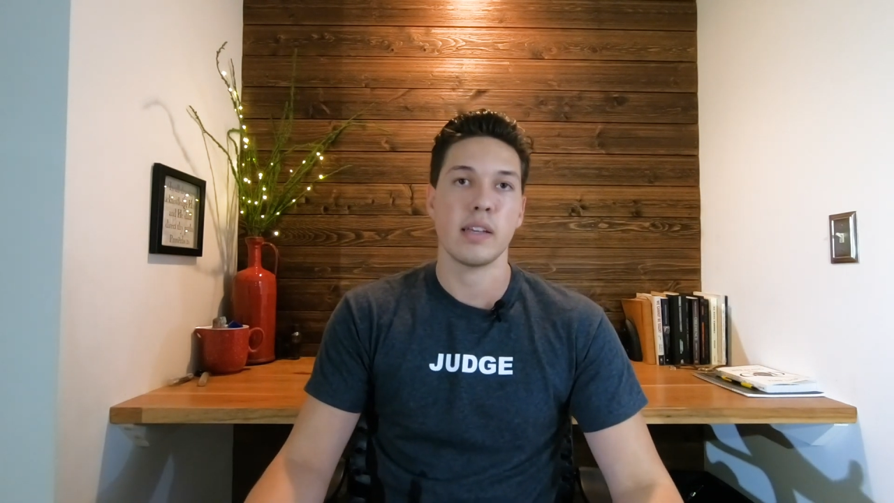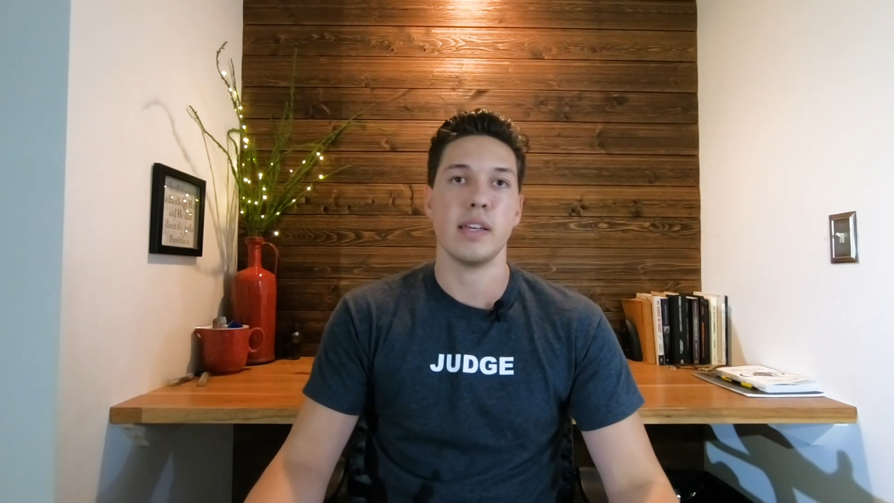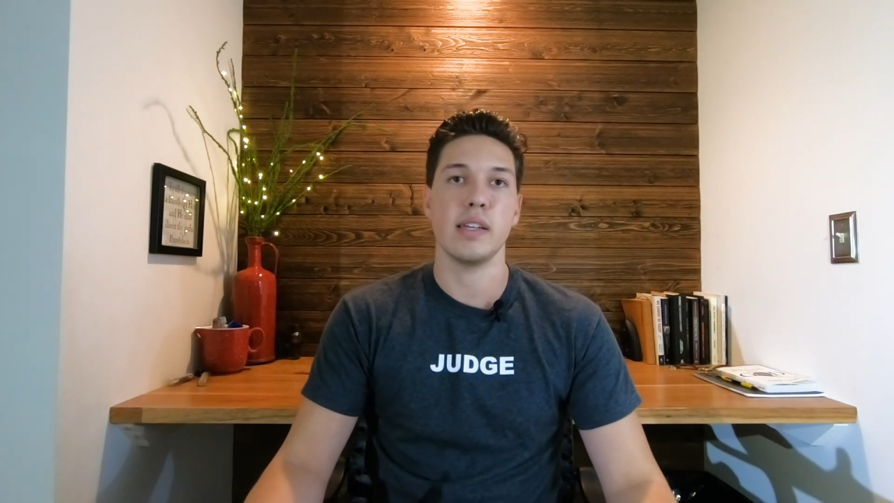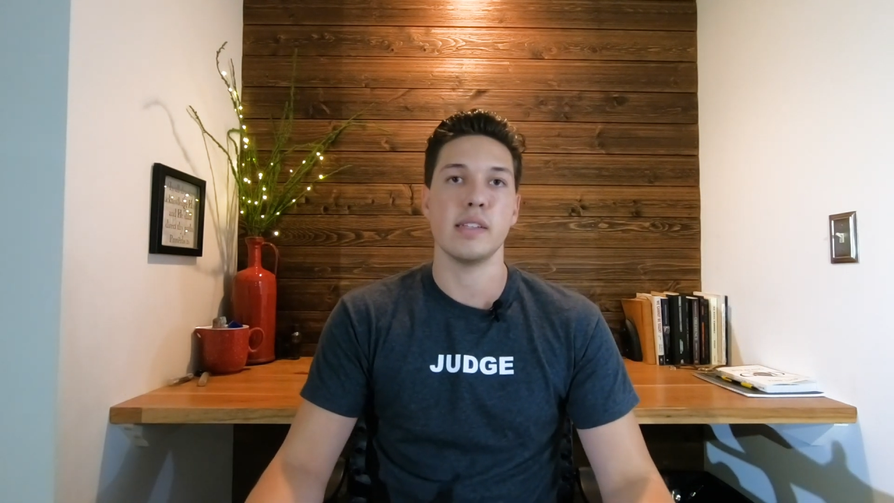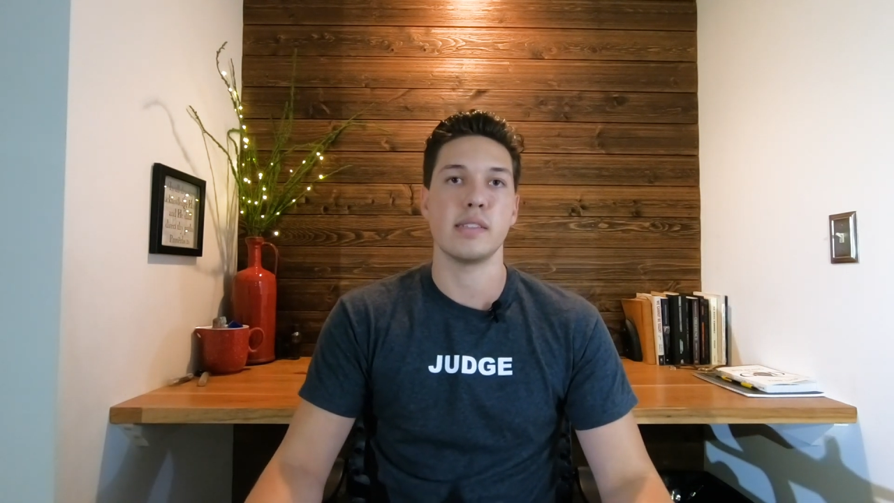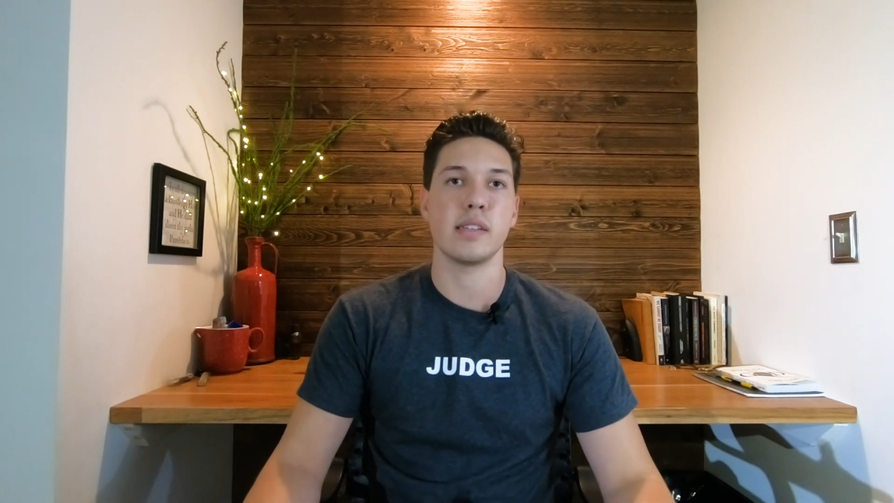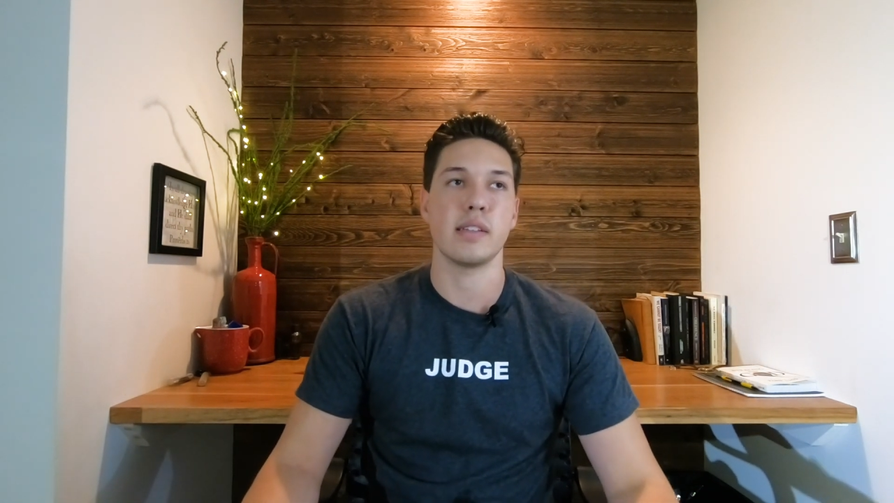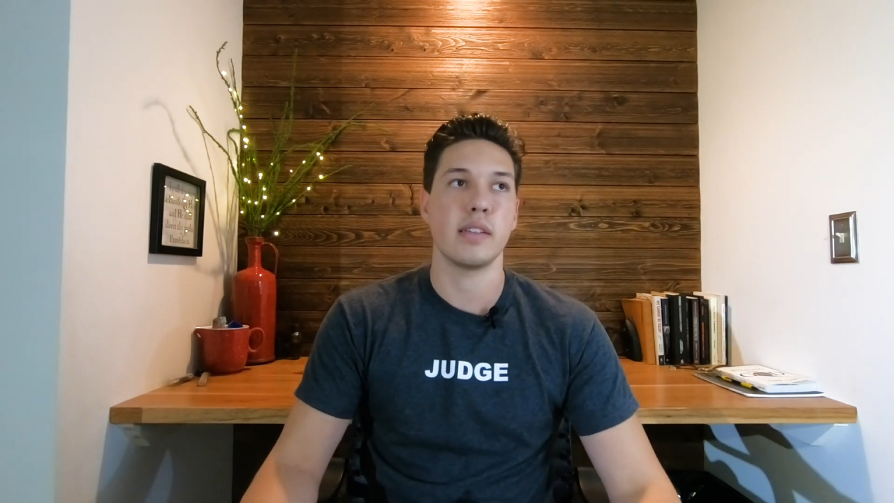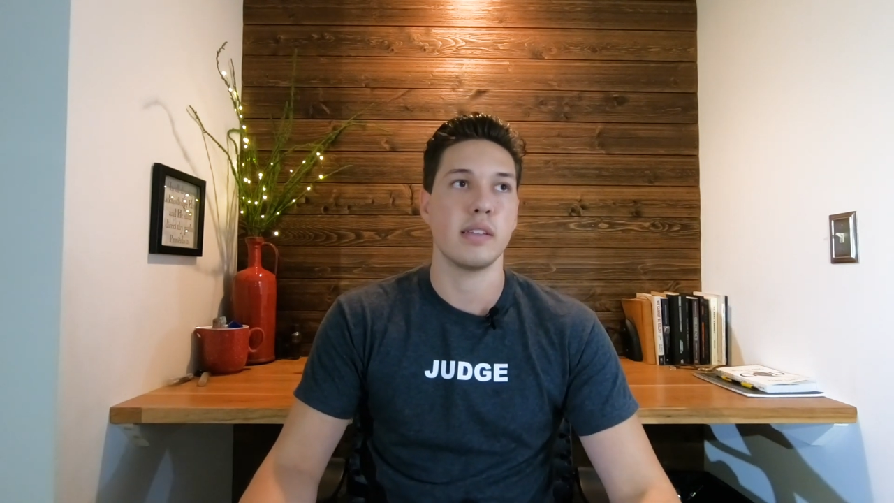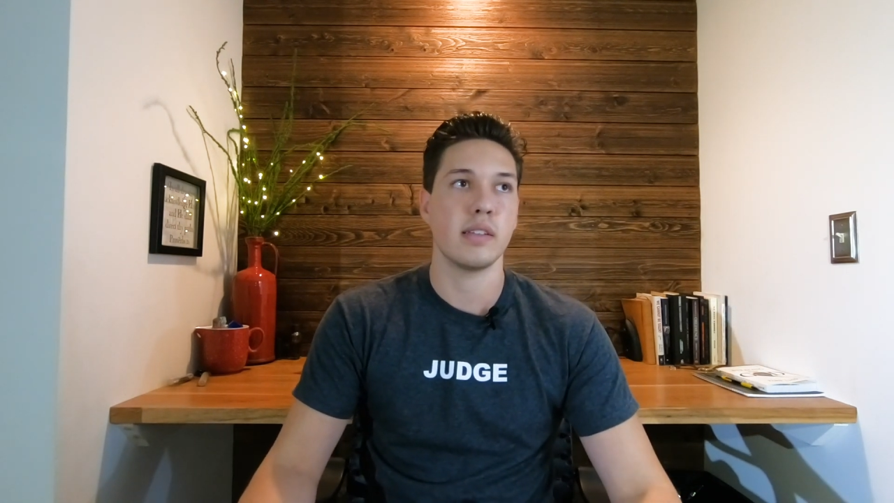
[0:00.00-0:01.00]
Is,
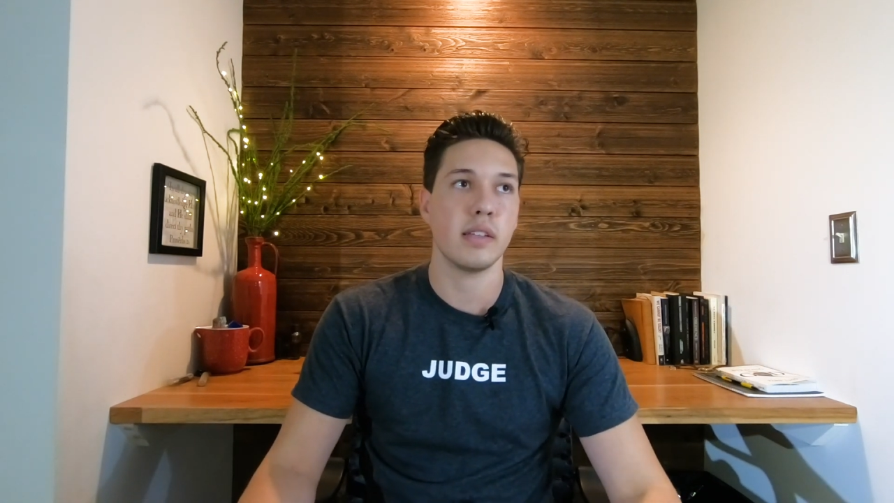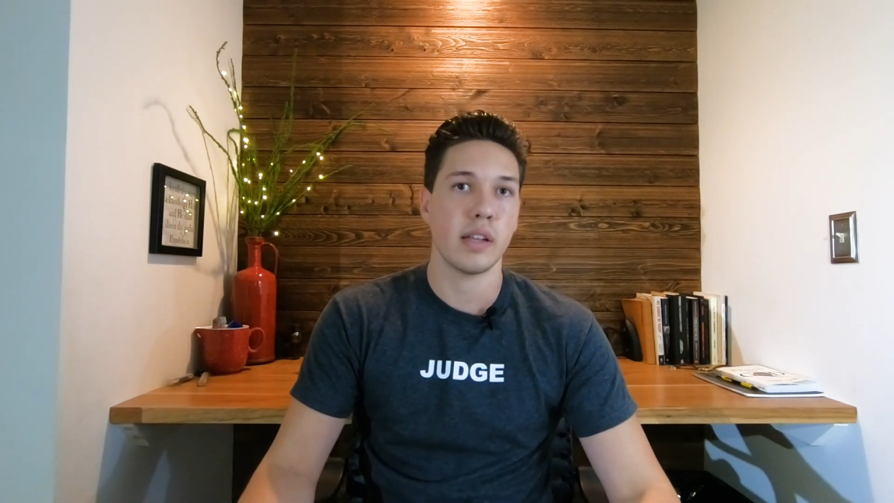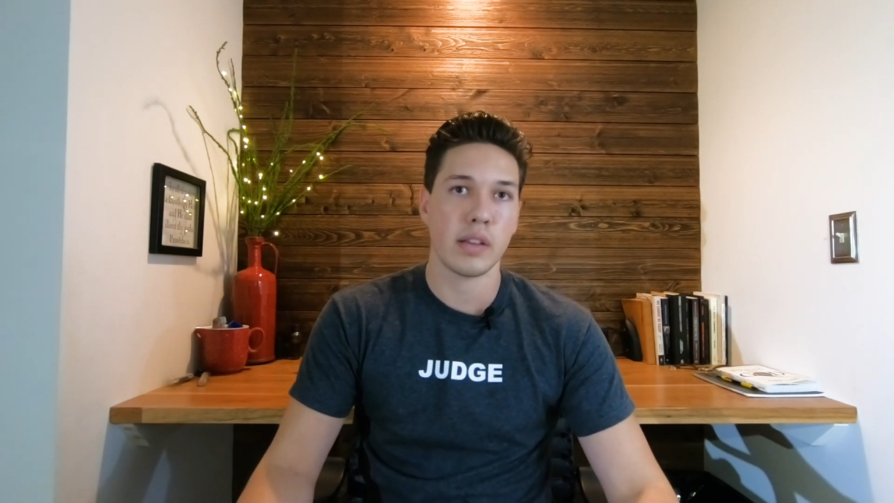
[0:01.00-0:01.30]
you know,